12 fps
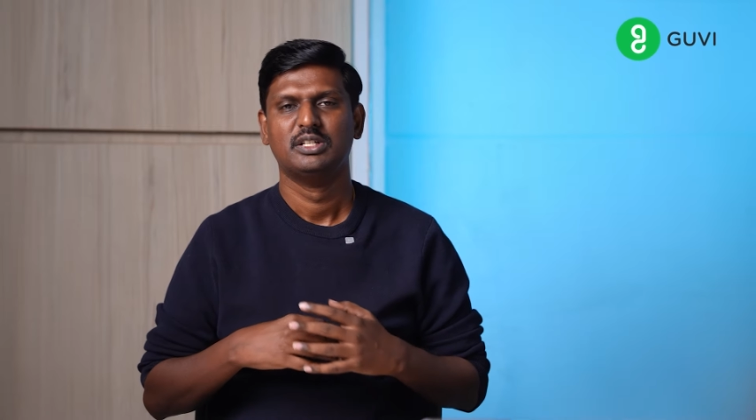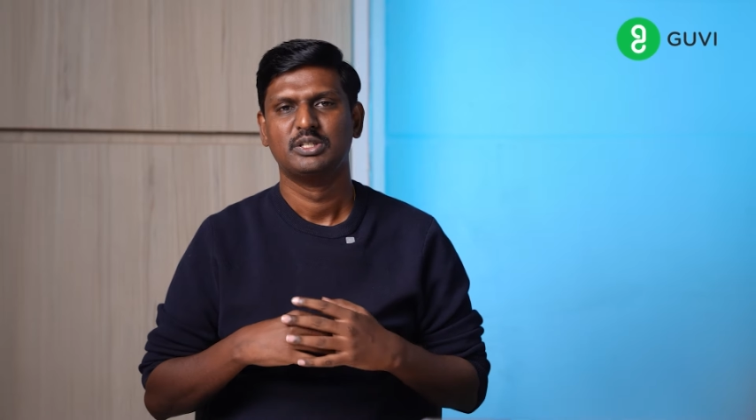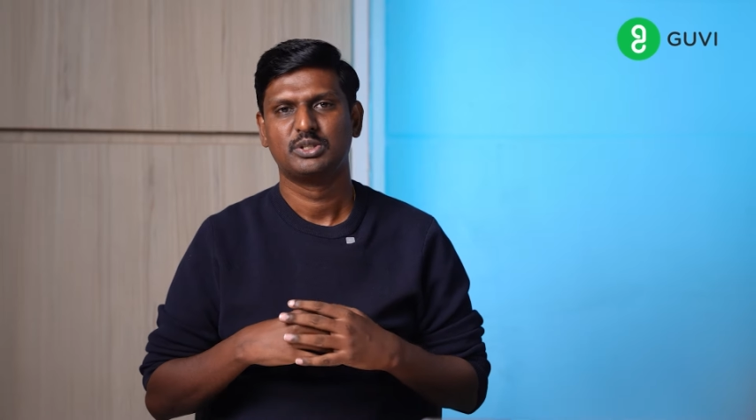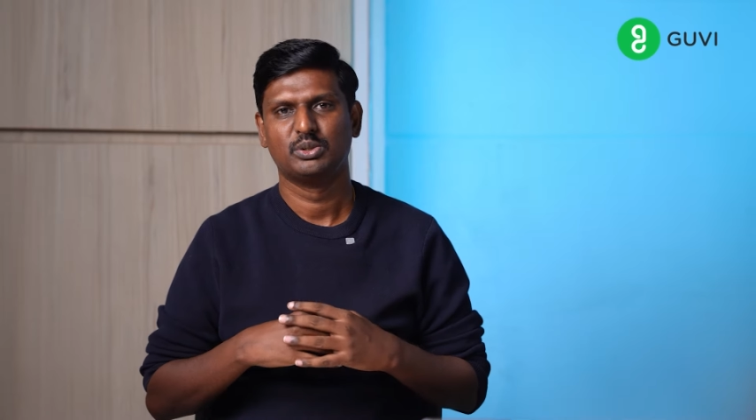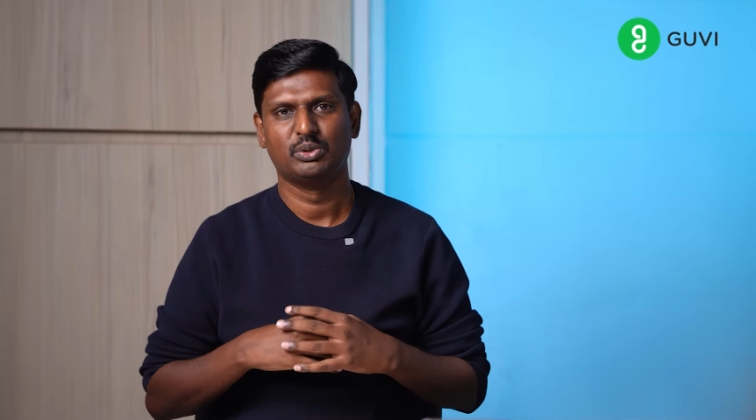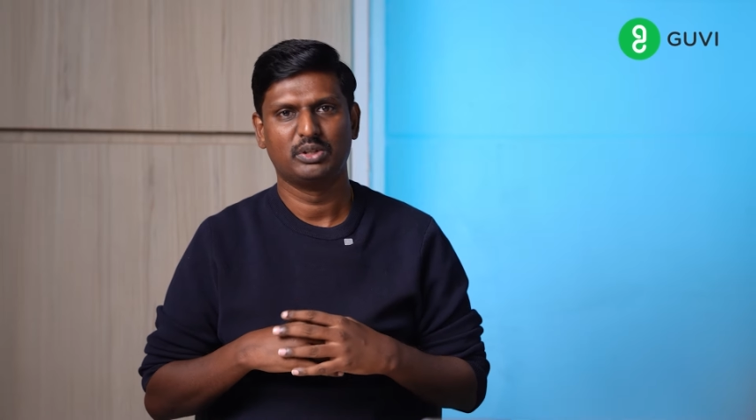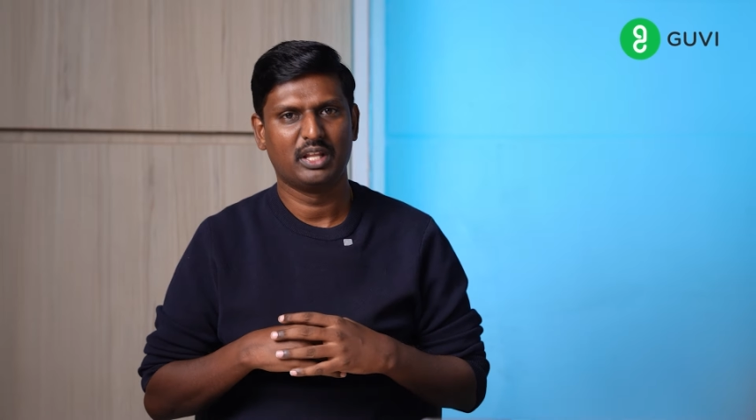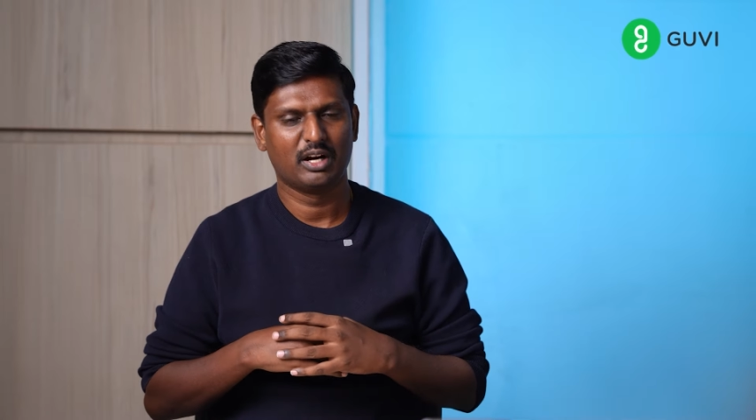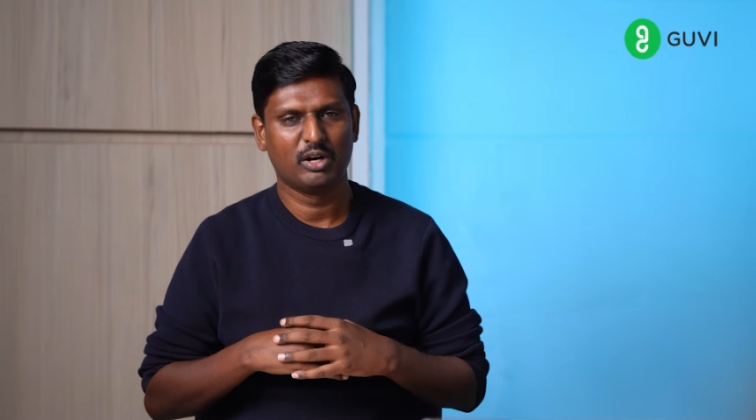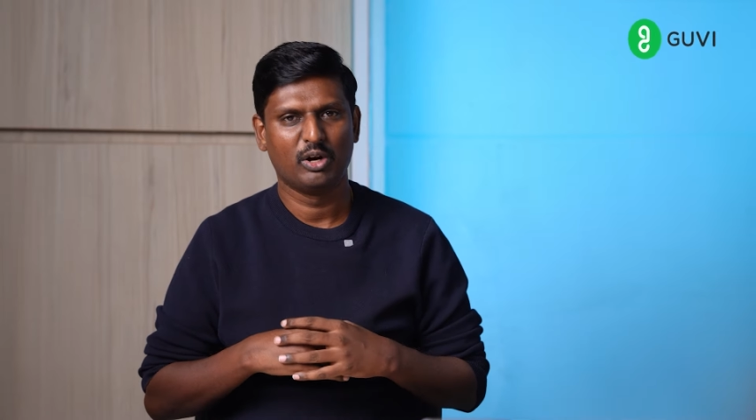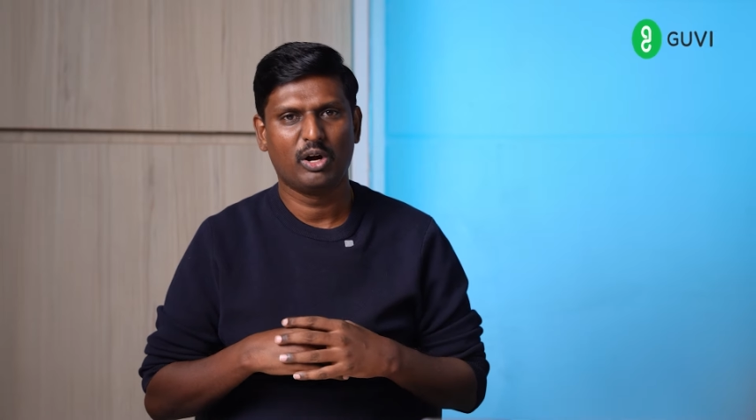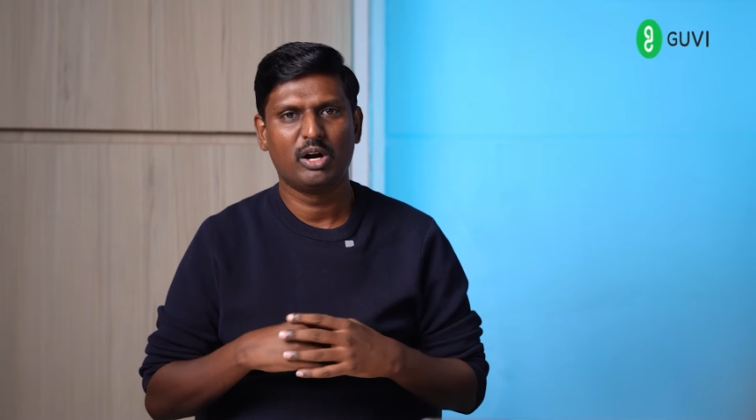so there are
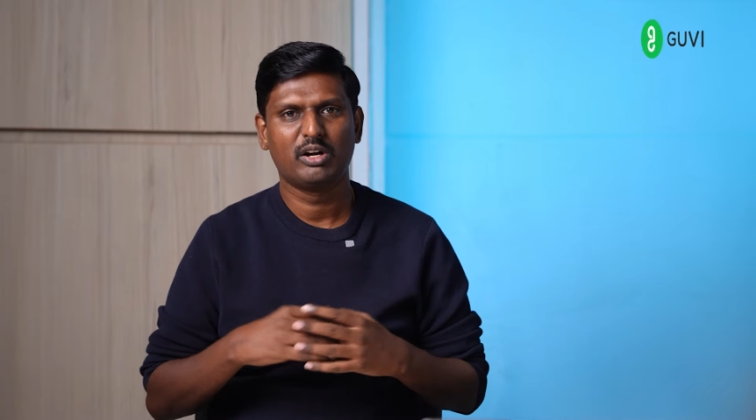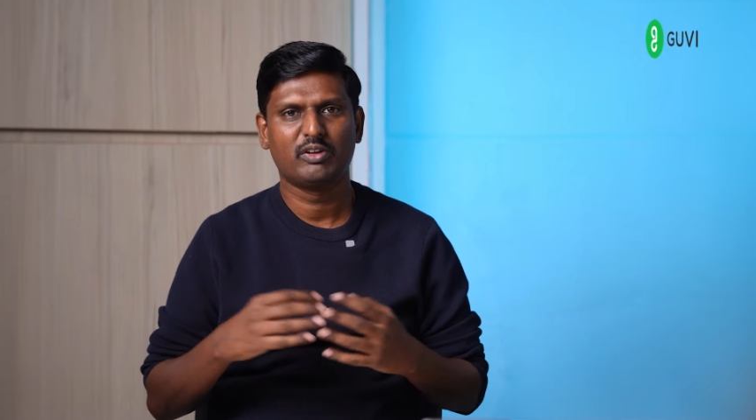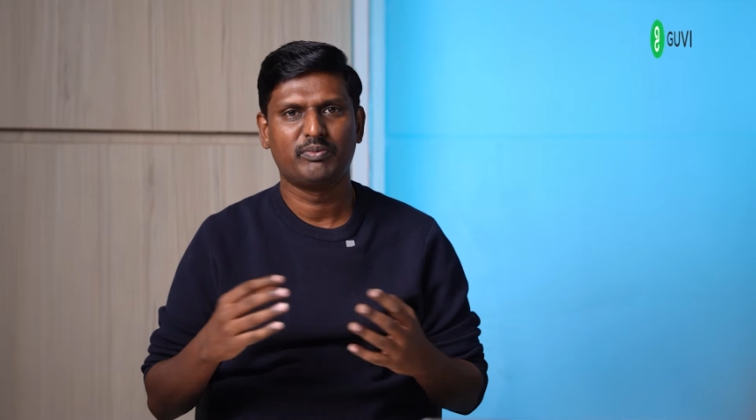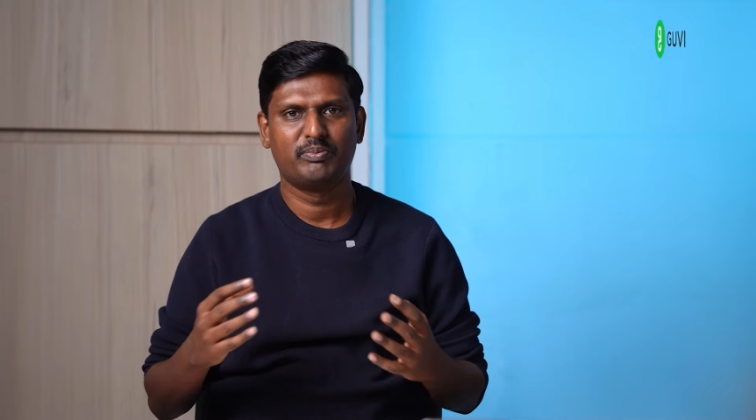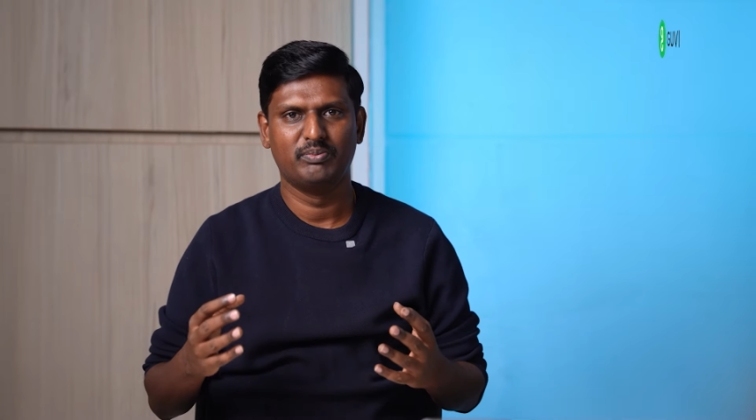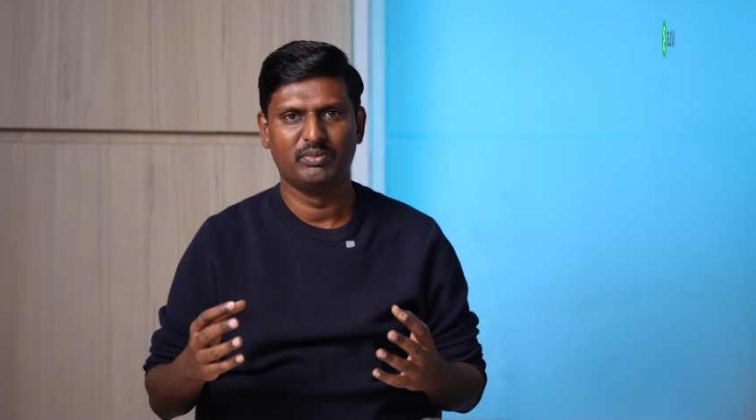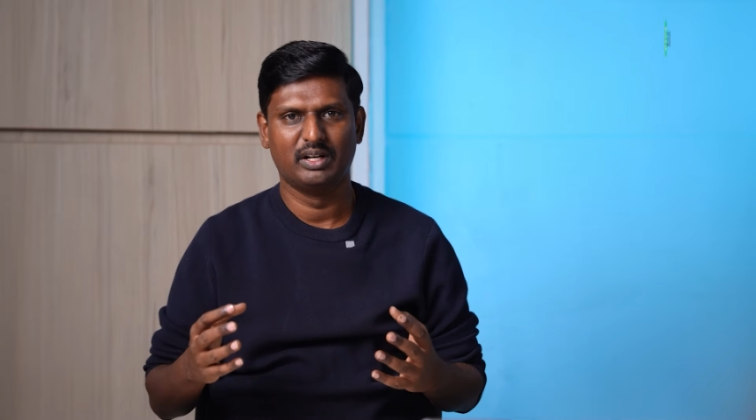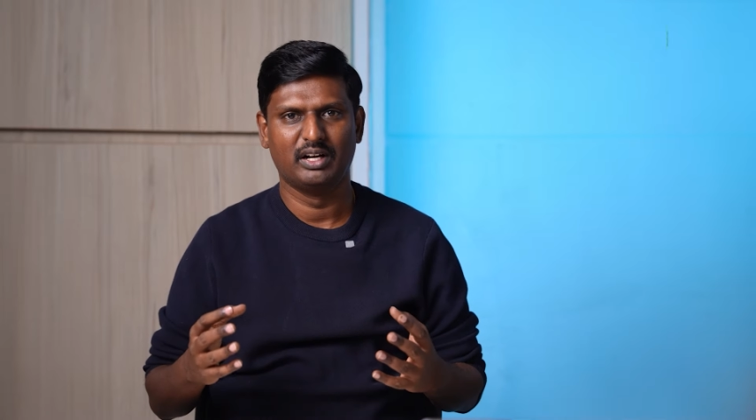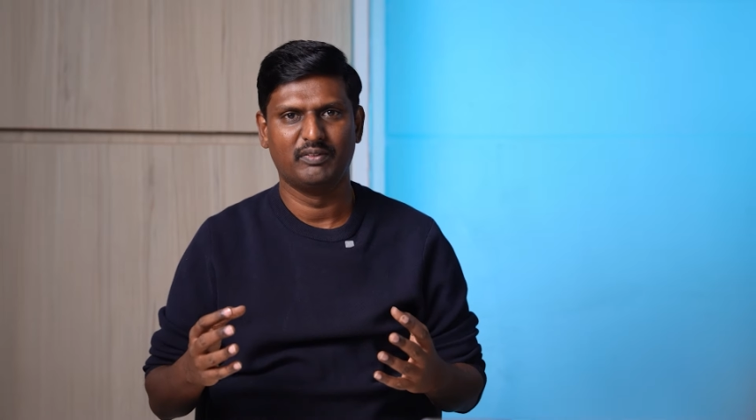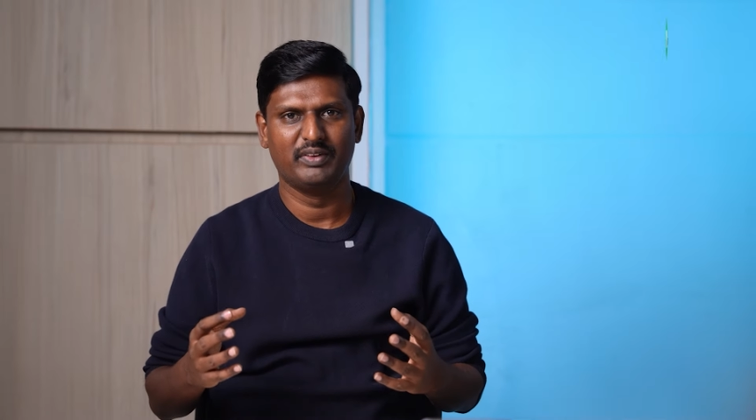a lot of uh,